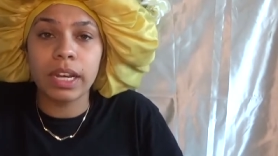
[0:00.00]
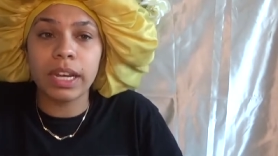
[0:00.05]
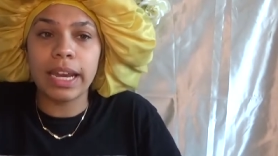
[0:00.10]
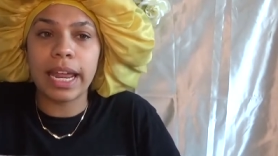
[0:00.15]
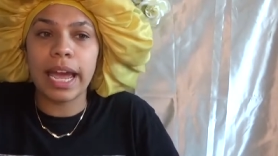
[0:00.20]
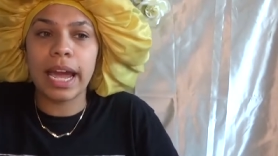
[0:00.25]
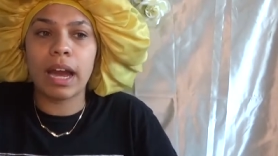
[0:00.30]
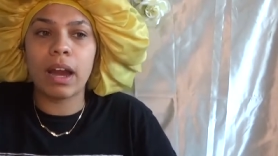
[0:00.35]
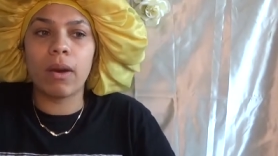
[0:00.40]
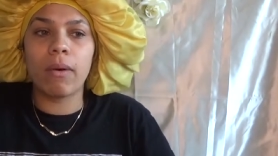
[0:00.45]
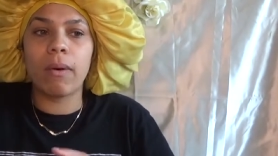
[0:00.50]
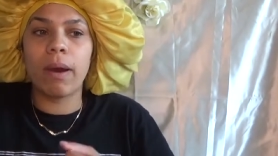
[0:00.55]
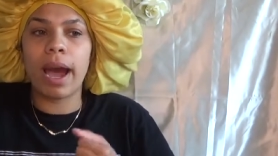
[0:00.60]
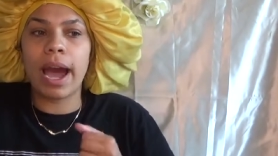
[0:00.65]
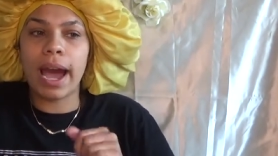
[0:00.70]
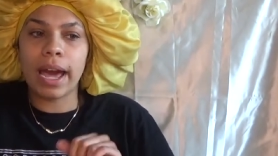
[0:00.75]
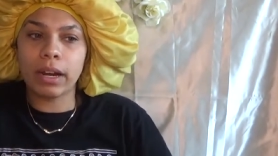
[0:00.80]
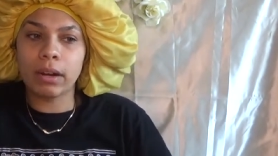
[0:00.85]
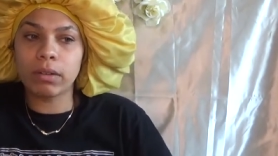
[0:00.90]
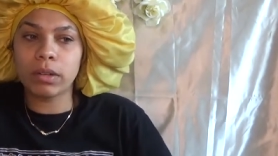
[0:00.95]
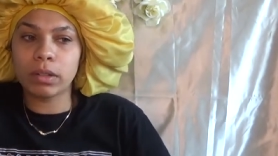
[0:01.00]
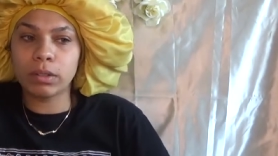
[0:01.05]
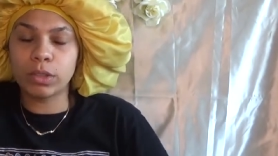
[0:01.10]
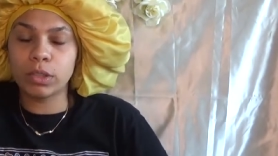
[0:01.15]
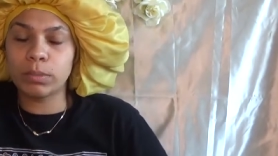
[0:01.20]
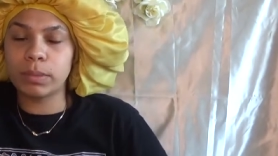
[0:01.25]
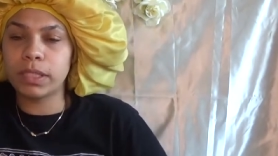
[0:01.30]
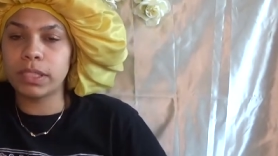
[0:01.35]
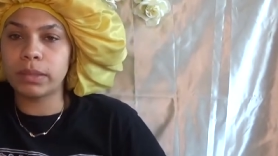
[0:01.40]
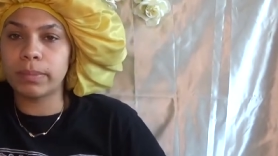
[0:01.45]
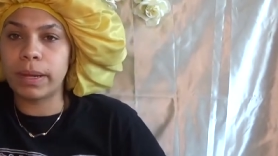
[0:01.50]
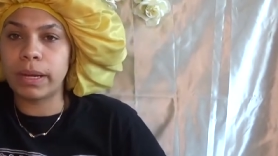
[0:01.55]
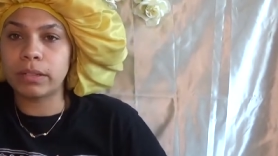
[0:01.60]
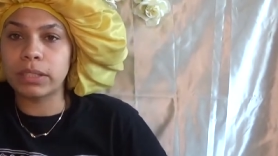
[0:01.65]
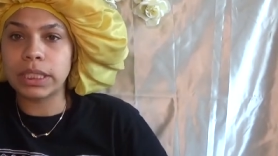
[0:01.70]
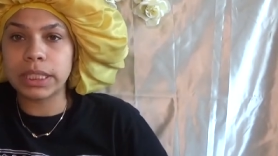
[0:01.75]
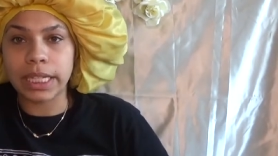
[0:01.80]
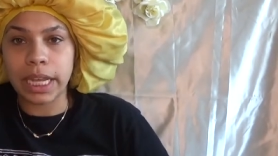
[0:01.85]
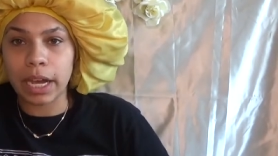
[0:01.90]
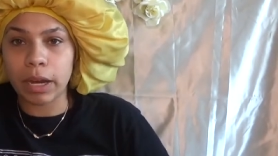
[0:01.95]
now I don't know too much about
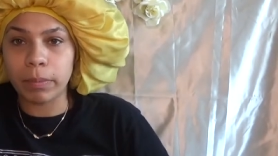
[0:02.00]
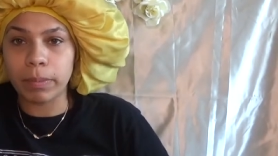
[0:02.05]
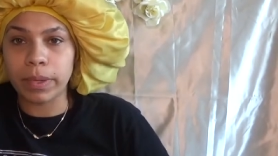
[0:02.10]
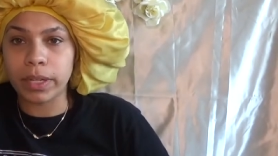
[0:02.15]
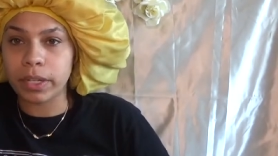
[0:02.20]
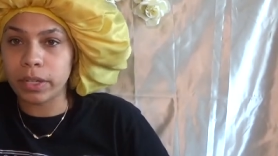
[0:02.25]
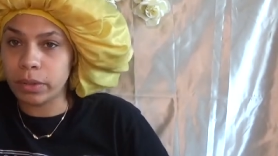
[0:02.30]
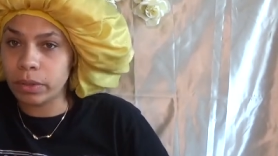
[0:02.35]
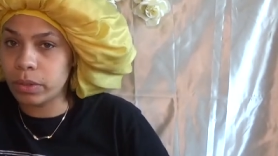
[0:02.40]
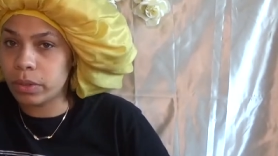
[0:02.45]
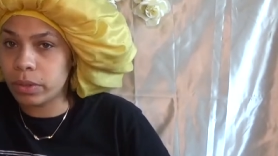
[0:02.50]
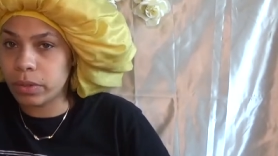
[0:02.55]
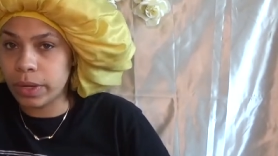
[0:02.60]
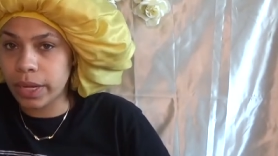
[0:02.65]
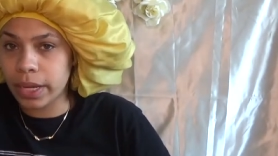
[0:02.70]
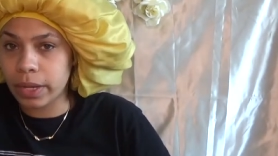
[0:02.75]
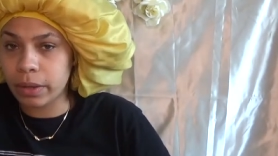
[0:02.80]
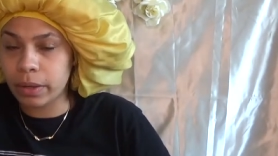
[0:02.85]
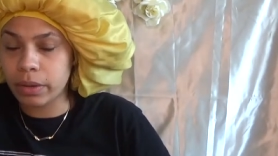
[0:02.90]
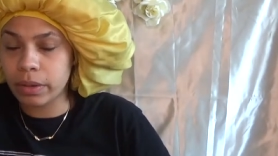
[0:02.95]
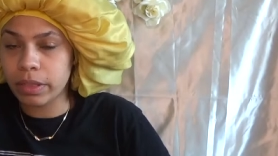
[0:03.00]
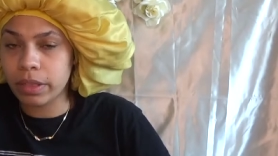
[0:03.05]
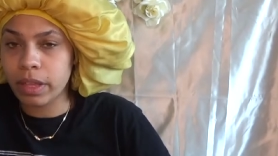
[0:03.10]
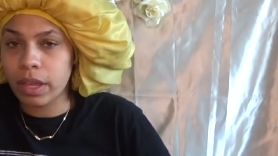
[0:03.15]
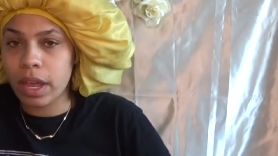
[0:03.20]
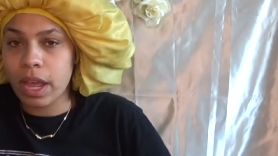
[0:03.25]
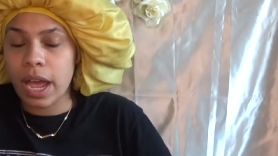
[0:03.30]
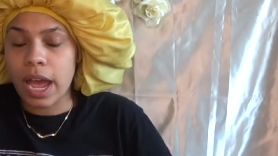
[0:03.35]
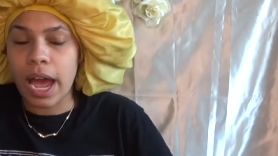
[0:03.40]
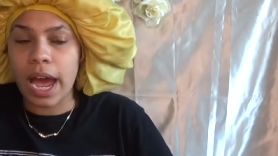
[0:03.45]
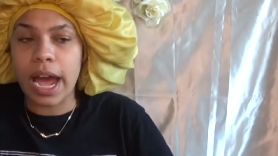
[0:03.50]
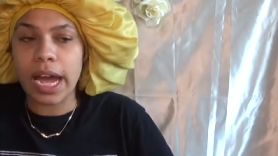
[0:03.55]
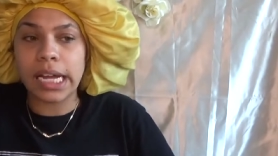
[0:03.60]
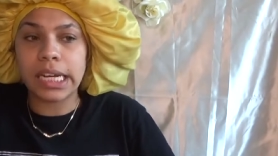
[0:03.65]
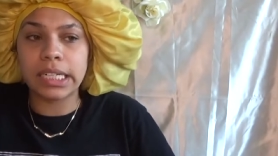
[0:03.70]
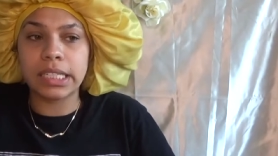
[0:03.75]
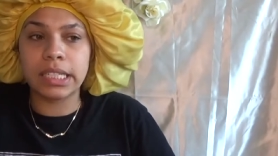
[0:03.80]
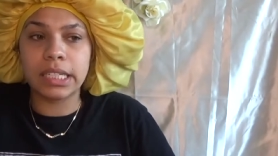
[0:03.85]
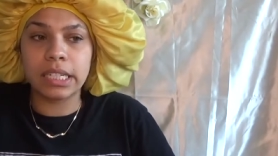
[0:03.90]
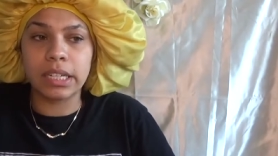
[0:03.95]
scalp and cuticle health
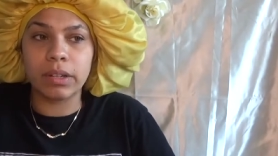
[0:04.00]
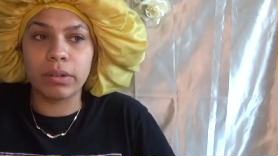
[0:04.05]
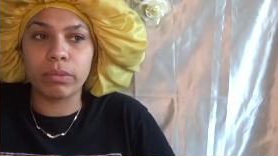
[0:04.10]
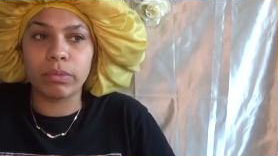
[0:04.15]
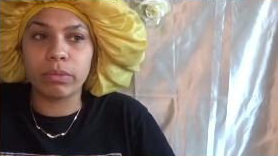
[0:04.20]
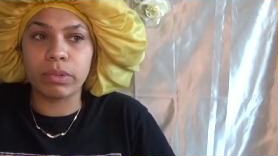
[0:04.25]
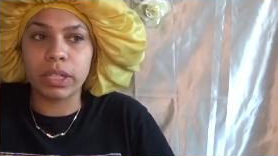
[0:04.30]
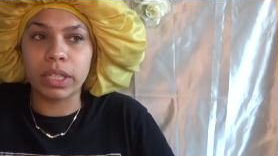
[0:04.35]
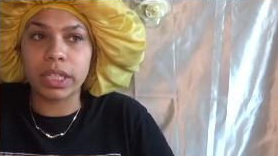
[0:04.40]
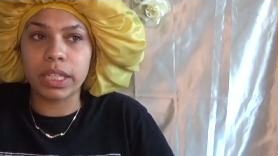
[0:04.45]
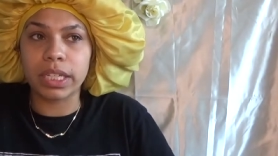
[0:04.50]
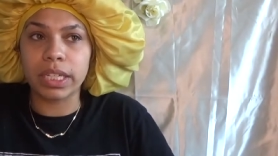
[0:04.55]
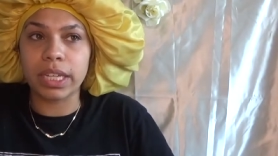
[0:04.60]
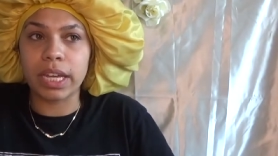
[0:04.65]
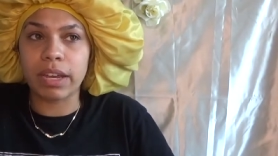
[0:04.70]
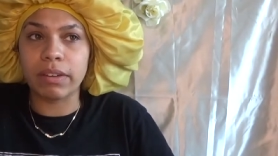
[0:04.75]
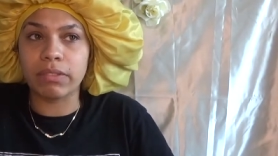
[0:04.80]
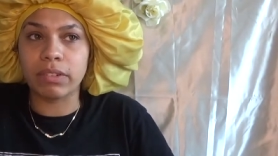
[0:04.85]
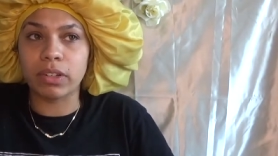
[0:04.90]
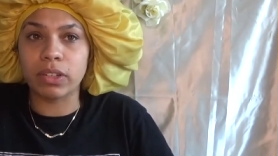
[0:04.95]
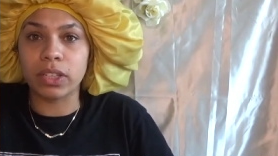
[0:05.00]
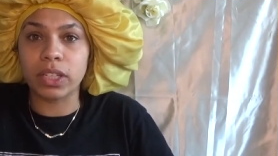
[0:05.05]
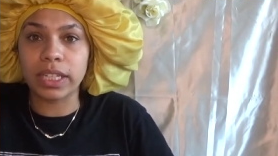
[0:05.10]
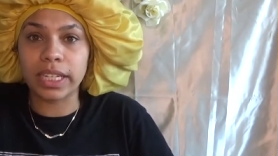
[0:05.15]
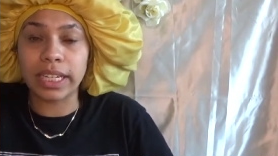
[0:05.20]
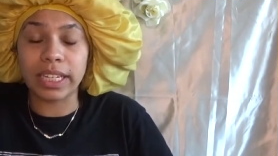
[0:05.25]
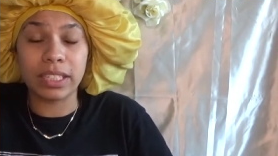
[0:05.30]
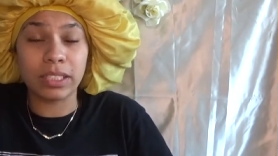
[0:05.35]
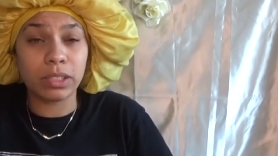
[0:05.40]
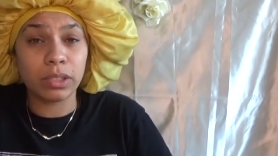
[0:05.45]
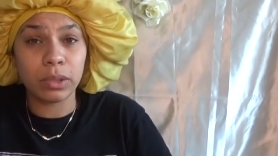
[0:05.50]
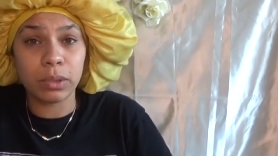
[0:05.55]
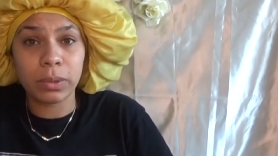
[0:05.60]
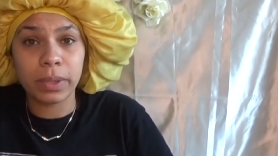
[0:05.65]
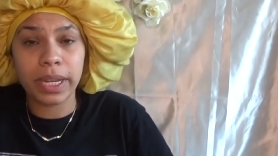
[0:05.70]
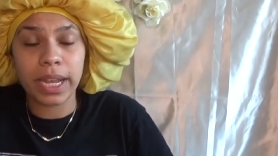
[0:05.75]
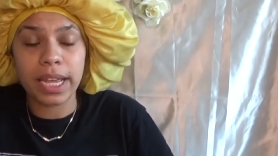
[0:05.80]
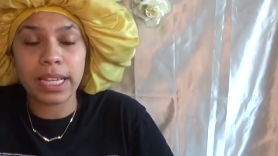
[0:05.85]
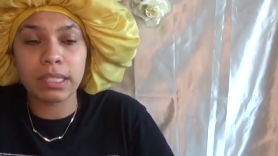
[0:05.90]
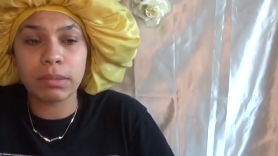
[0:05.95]
I didn't really ever look into
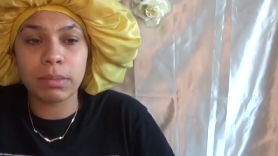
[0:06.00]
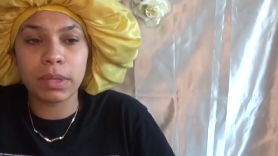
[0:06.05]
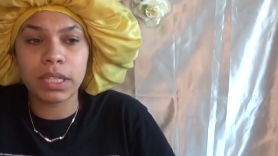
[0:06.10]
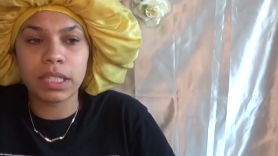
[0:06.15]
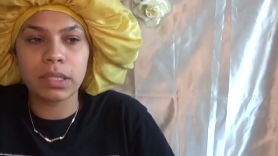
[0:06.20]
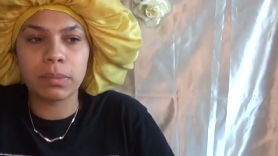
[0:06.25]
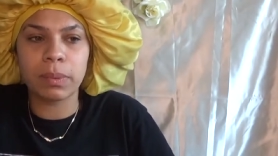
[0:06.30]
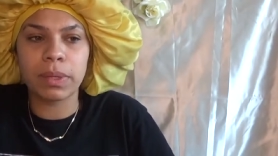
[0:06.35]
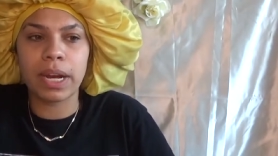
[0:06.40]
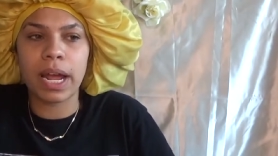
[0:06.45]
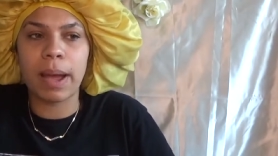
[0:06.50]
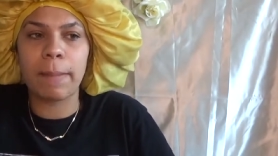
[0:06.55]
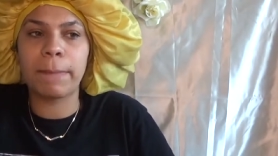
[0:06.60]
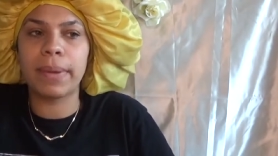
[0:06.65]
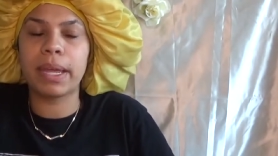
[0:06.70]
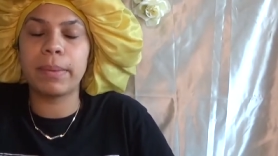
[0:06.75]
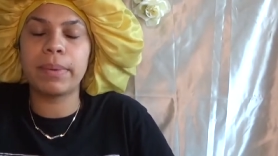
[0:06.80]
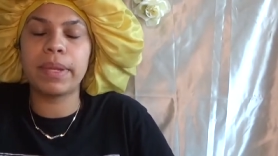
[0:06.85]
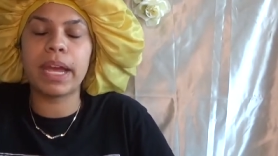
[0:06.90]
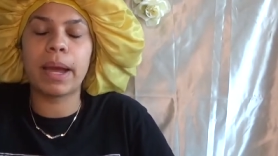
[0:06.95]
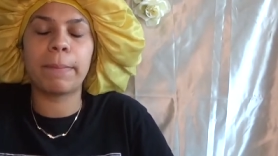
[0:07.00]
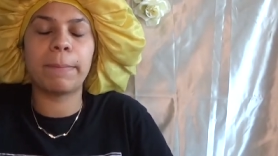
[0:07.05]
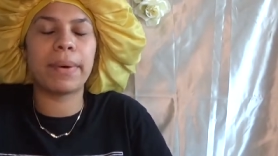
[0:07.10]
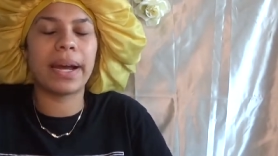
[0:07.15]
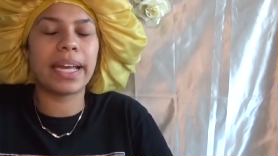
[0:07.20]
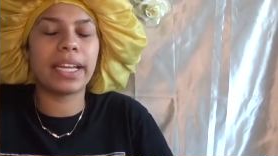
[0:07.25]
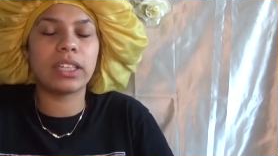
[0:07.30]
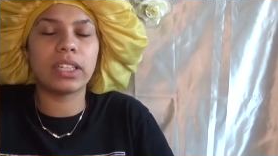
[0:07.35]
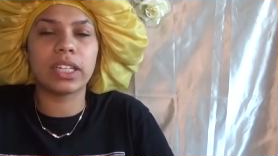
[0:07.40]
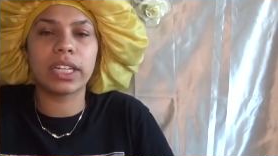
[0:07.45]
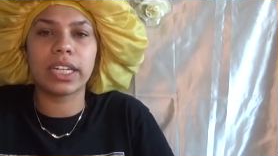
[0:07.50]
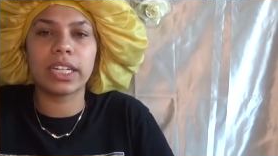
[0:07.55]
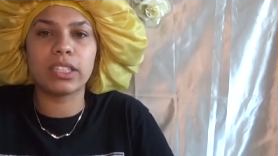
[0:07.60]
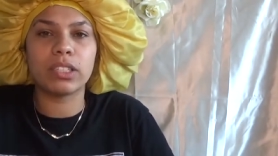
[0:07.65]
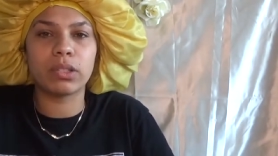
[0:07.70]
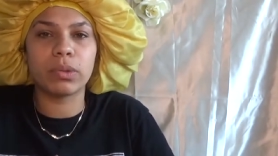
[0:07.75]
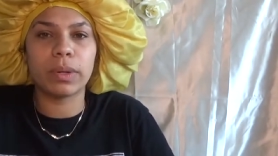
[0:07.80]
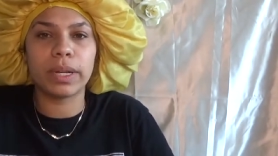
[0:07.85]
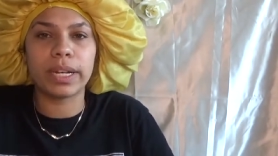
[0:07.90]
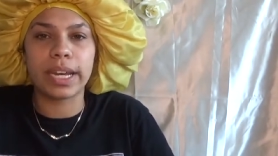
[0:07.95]
it as much, but I maybe I might look
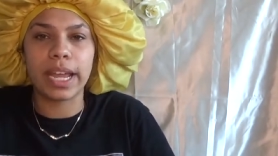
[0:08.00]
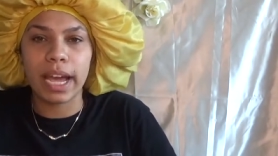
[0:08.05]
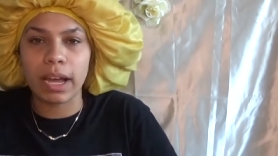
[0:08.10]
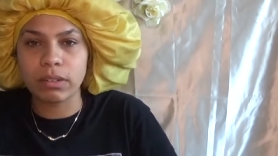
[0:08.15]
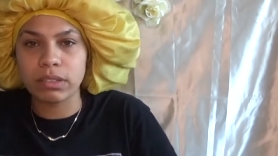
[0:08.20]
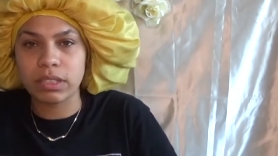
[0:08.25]
into it now